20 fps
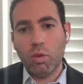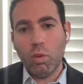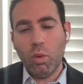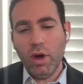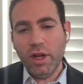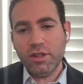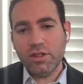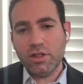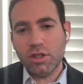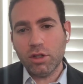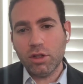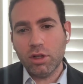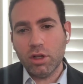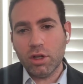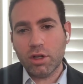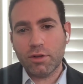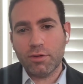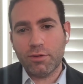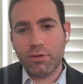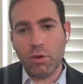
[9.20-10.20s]
what to
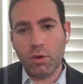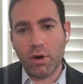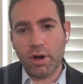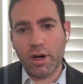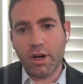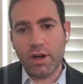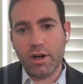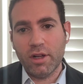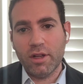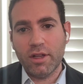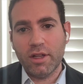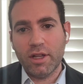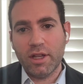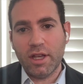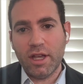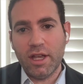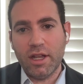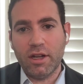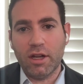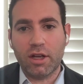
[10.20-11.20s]
look for
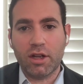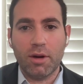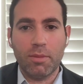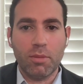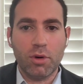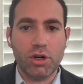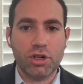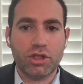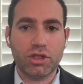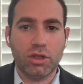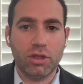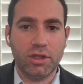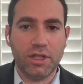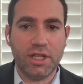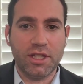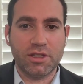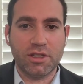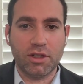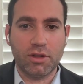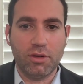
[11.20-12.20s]
in a commercial
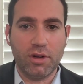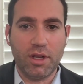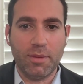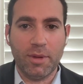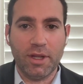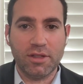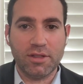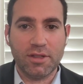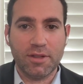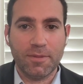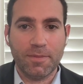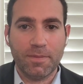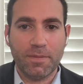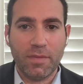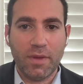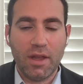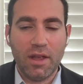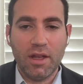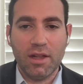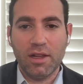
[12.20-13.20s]
lease agreement.
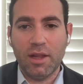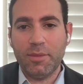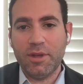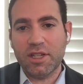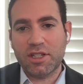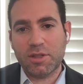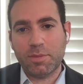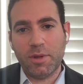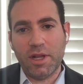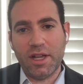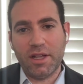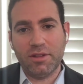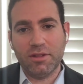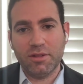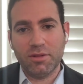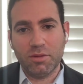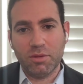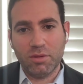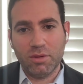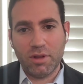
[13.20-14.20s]
Let me
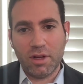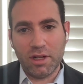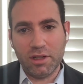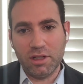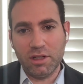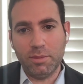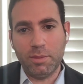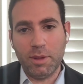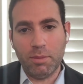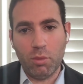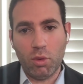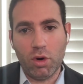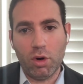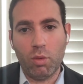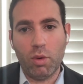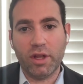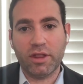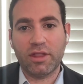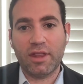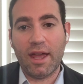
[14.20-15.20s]
explain a little bit
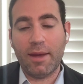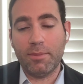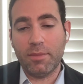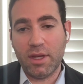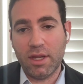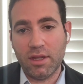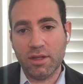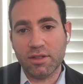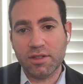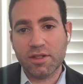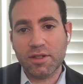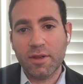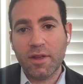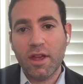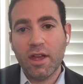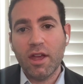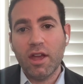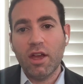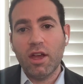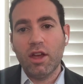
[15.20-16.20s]
more what that means.
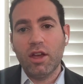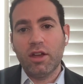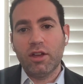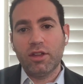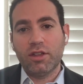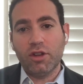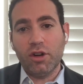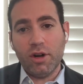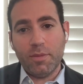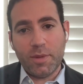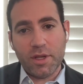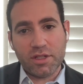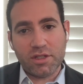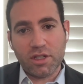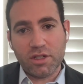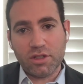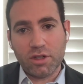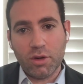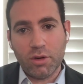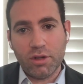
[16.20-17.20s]
You're a
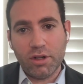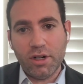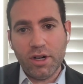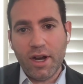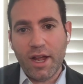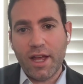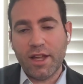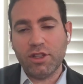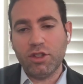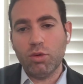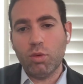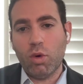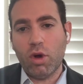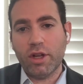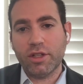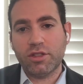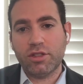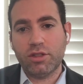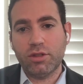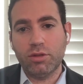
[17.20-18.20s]
business owner and you
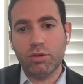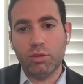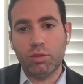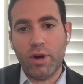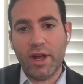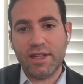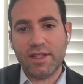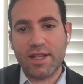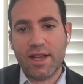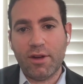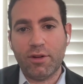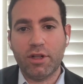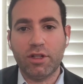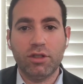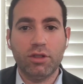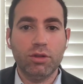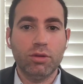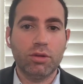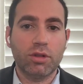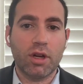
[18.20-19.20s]
want to rent out a
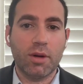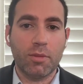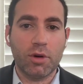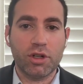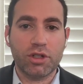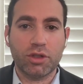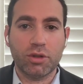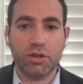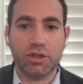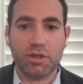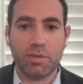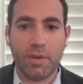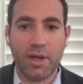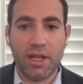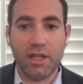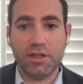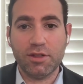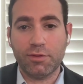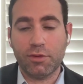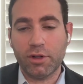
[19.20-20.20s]
new commercial
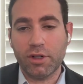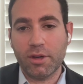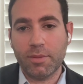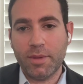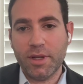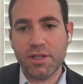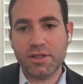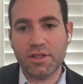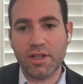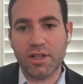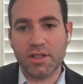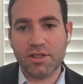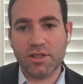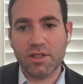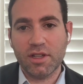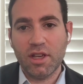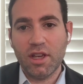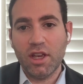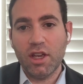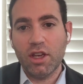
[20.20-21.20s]
space for your
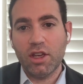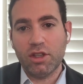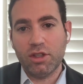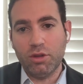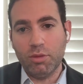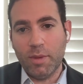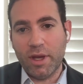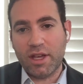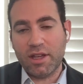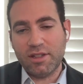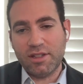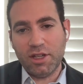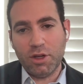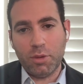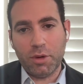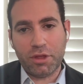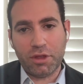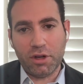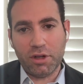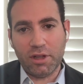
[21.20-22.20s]
business. You make a
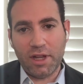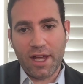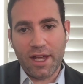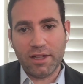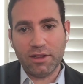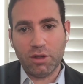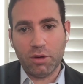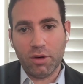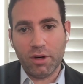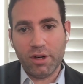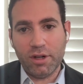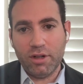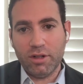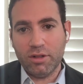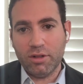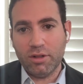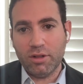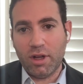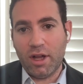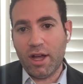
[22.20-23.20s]
deal with your
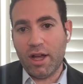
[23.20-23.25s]
landlord